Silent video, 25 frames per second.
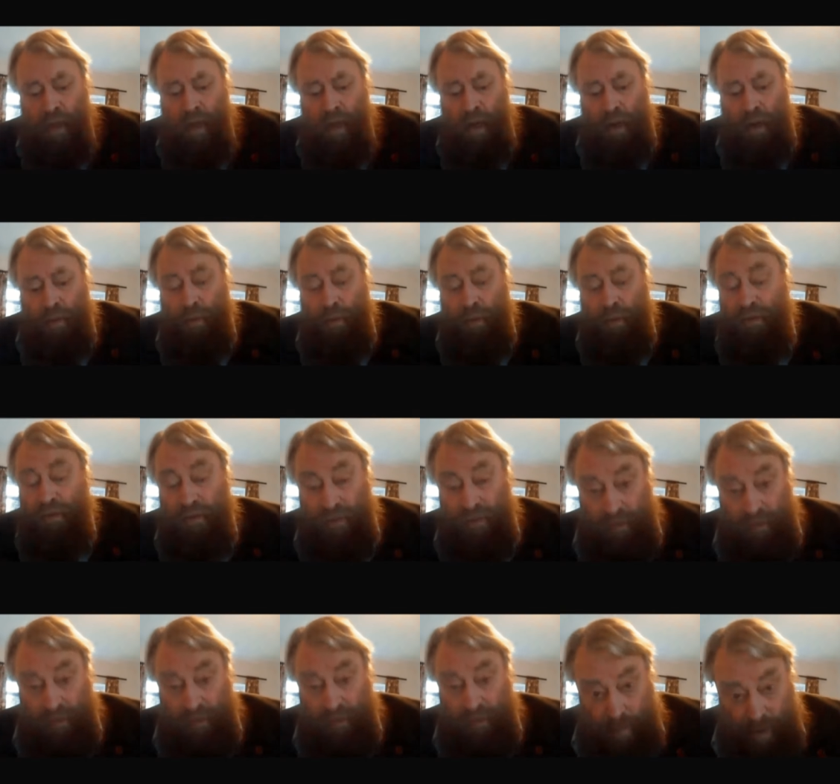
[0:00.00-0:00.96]
which was
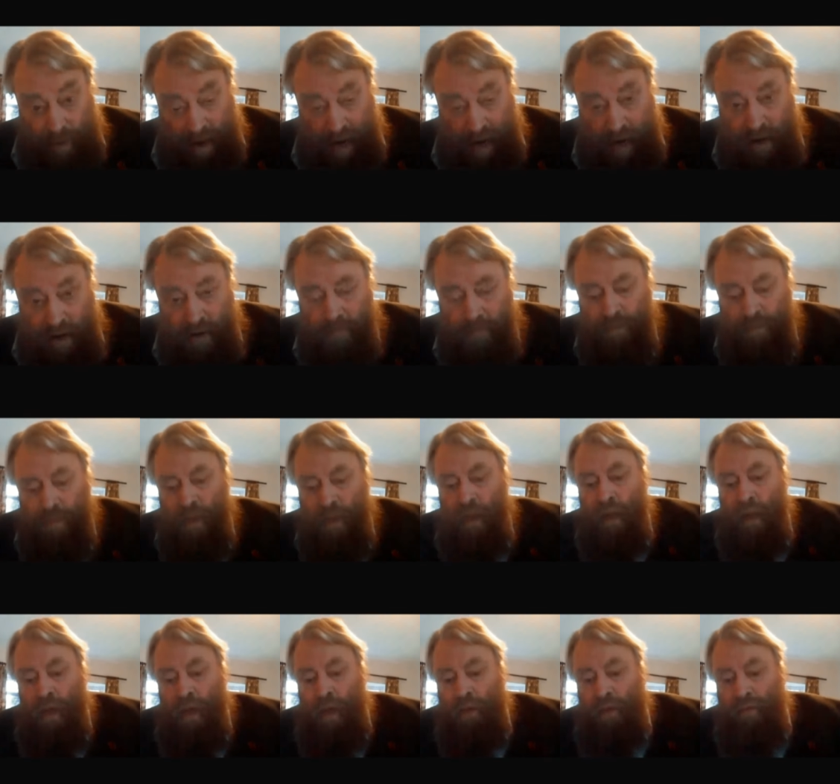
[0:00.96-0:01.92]
at the back,
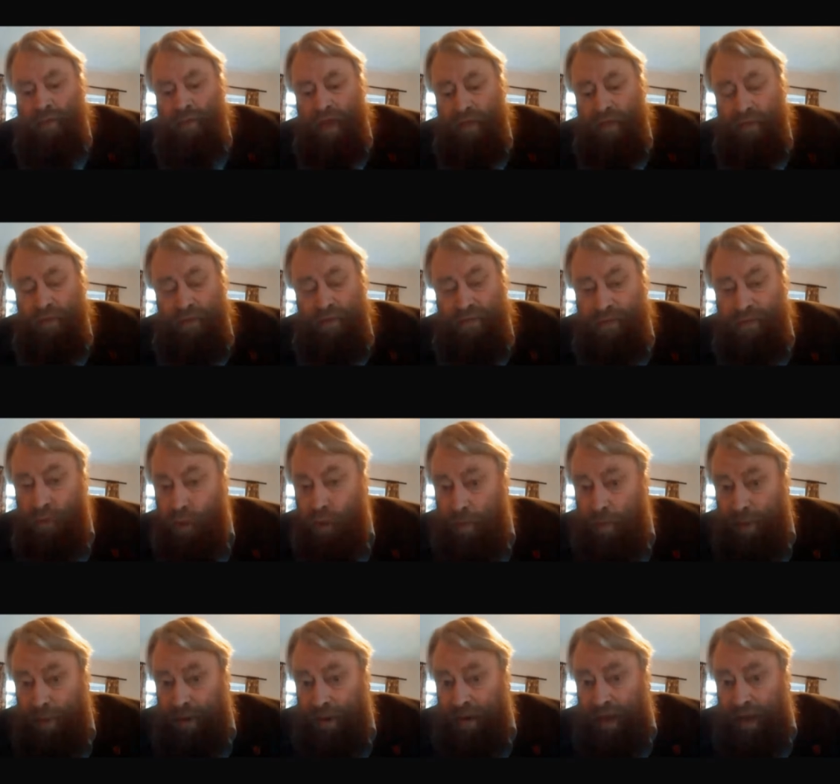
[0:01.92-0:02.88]
then the four
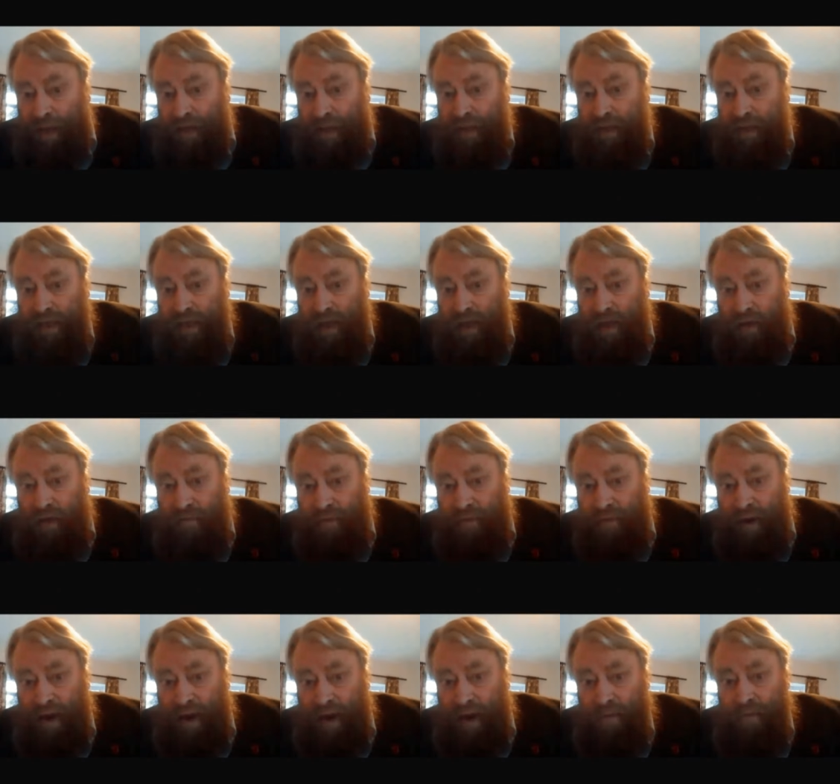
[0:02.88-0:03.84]
pennies
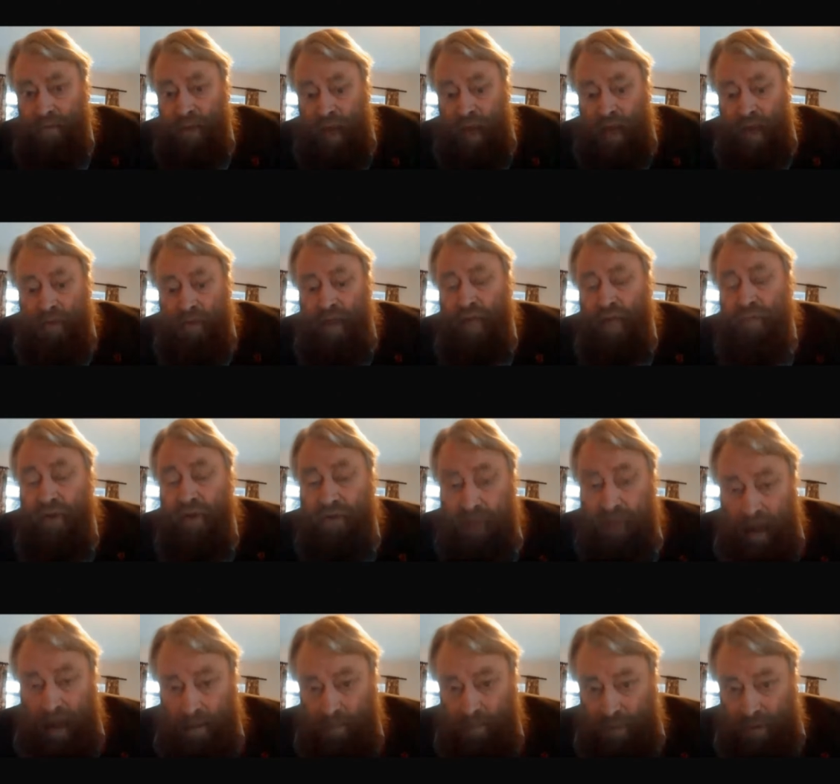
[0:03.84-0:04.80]
halfway, and then the
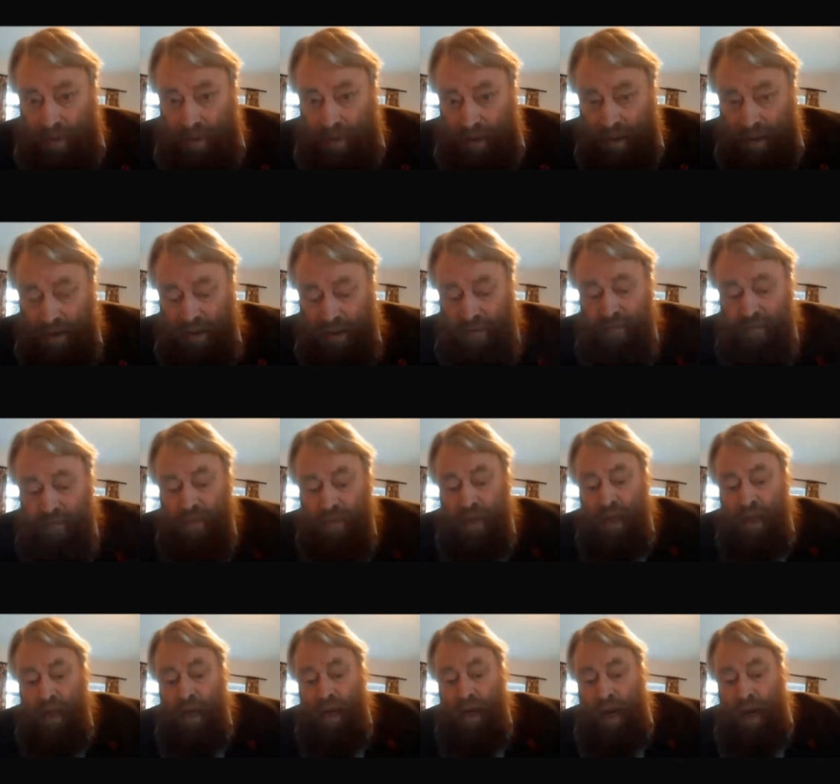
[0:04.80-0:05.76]
ten pennies.
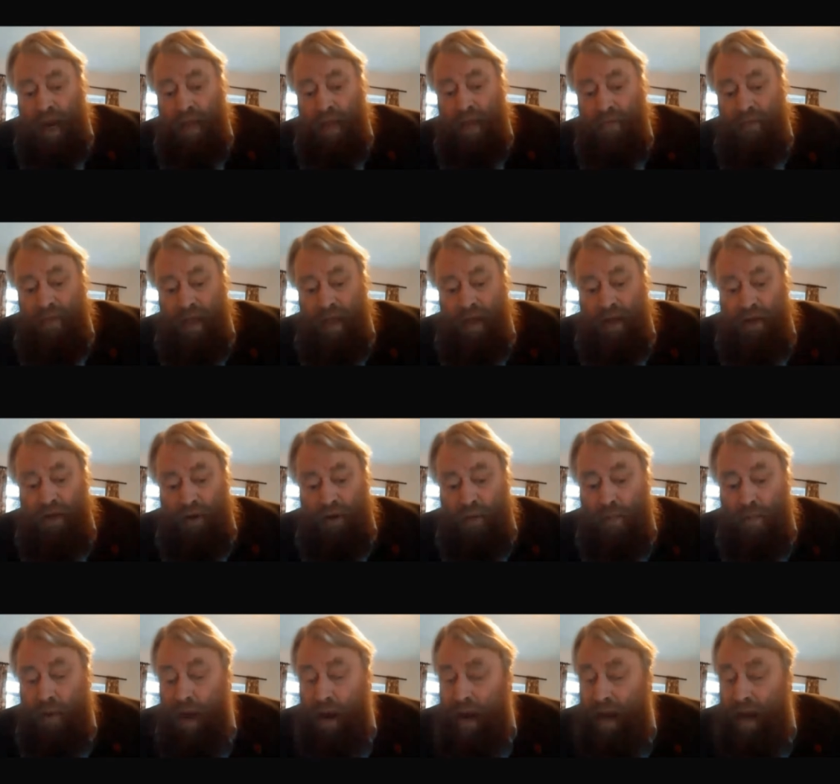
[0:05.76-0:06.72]
And then you
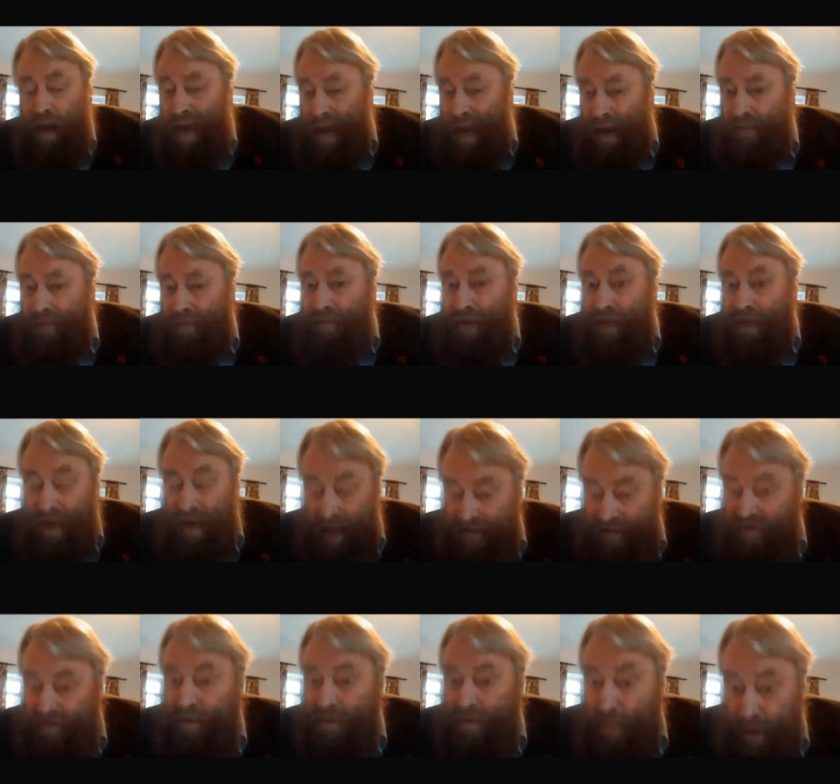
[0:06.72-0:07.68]
might have the
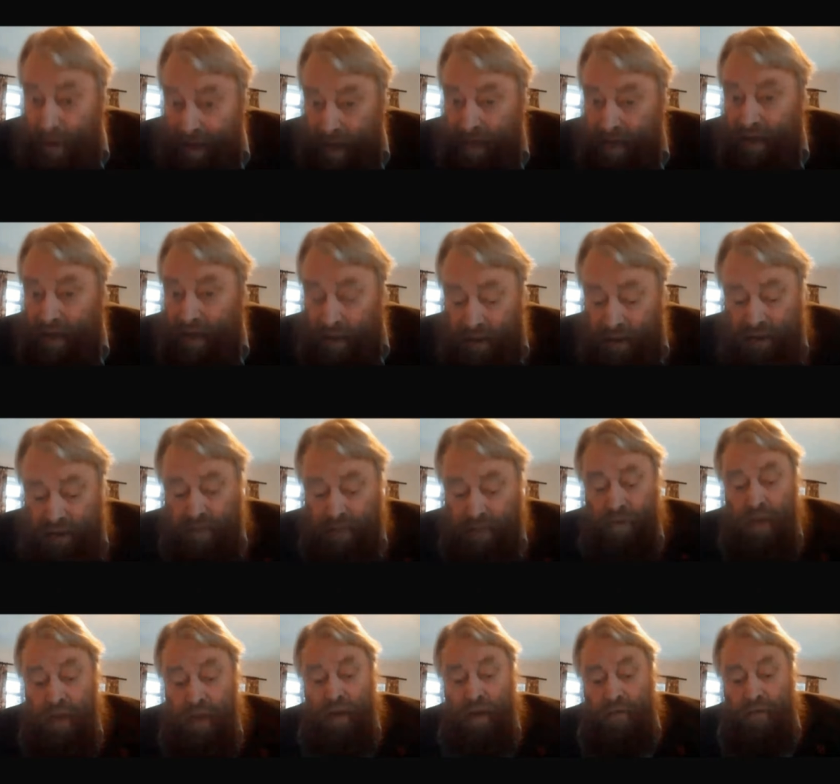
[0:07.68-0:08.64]
11 pennies
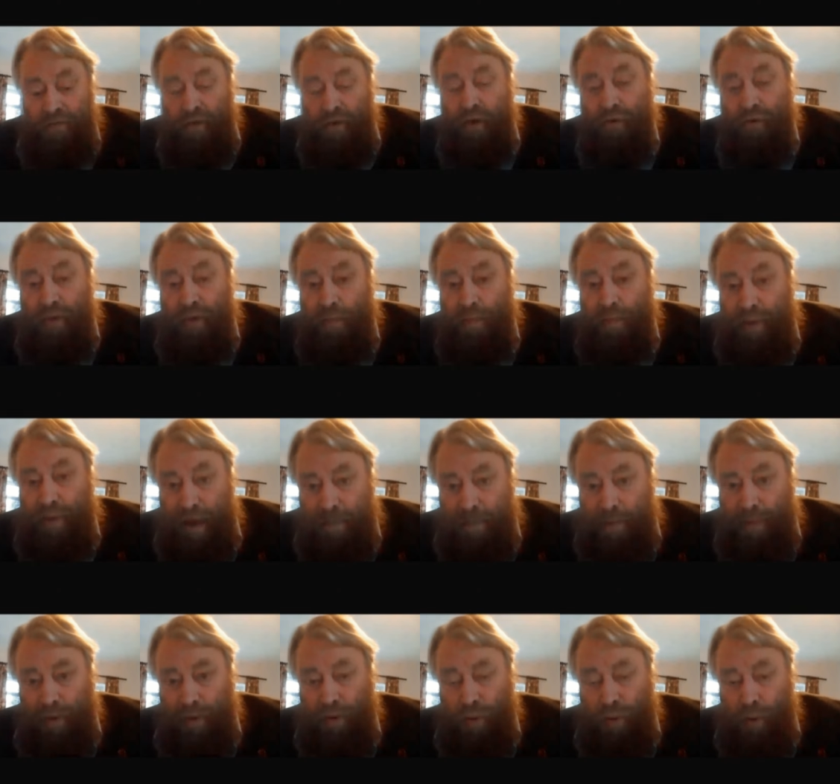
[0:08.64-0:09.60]
for the
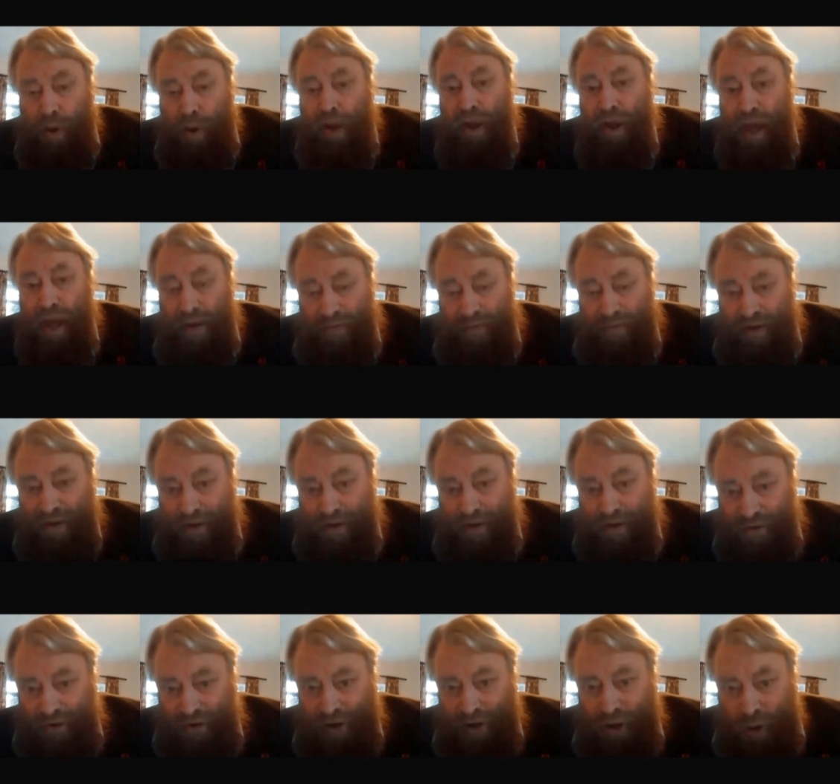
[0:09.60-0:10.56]
people who are
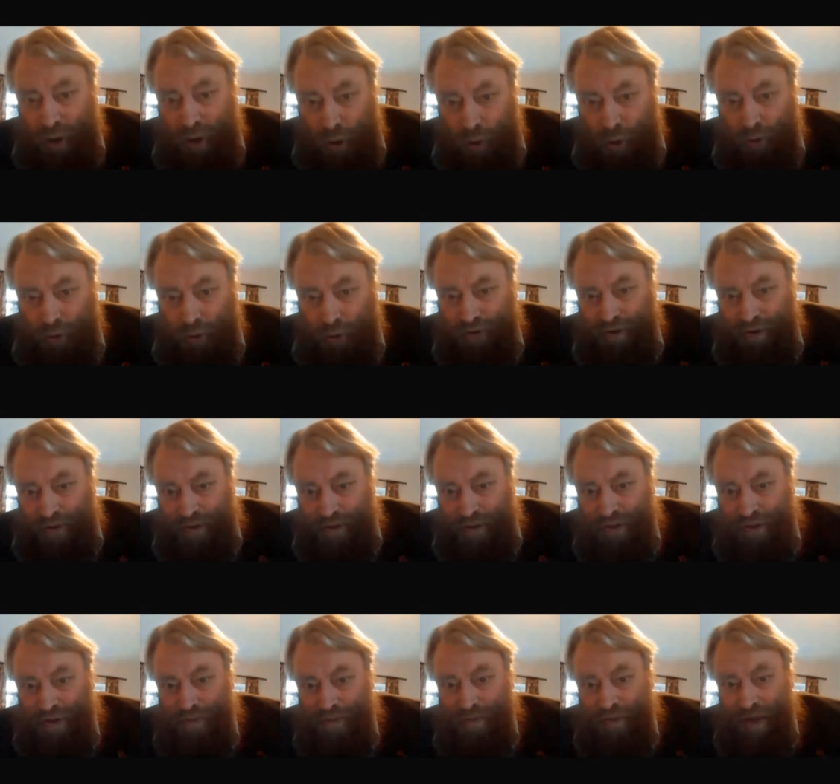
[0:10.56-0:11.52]
lovers and
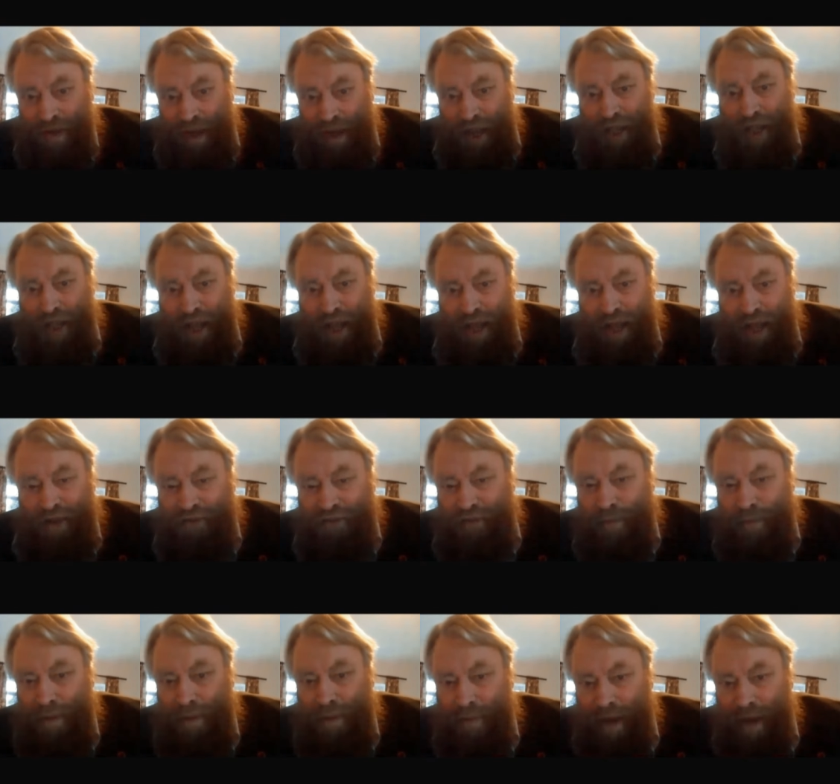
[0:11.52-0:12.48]
courters, engaged
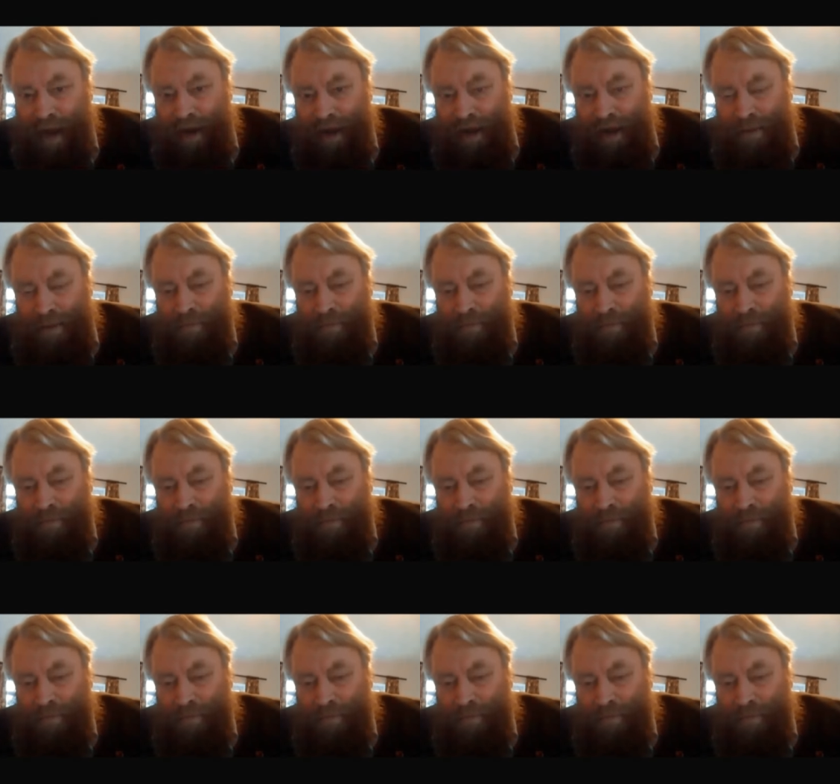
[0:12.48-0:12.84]
to be married.